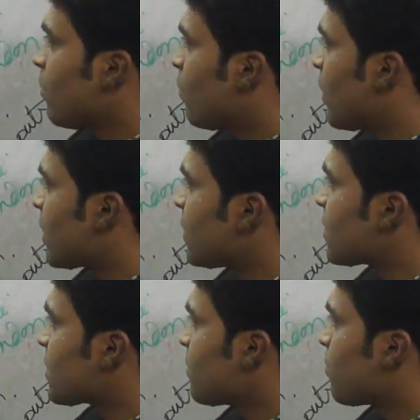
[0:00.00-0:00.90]
What
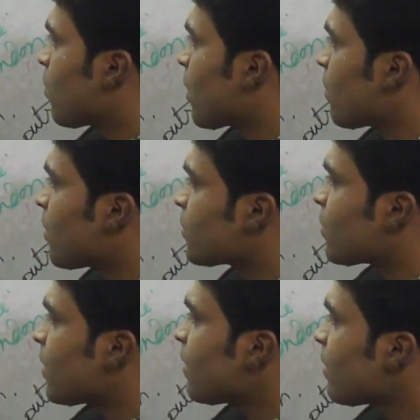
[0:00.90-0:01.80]
is pronoun
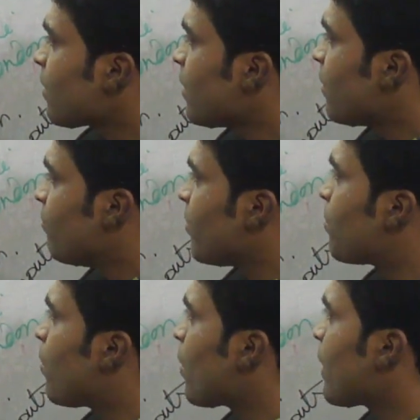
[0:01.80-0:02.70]
actually?
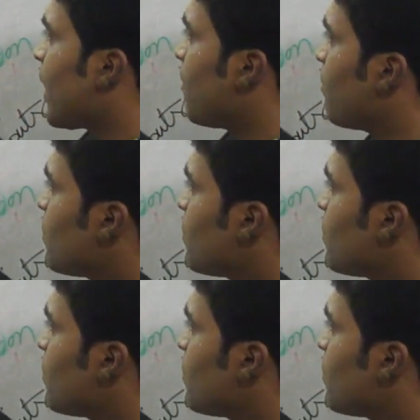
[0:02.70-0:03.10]
Before name.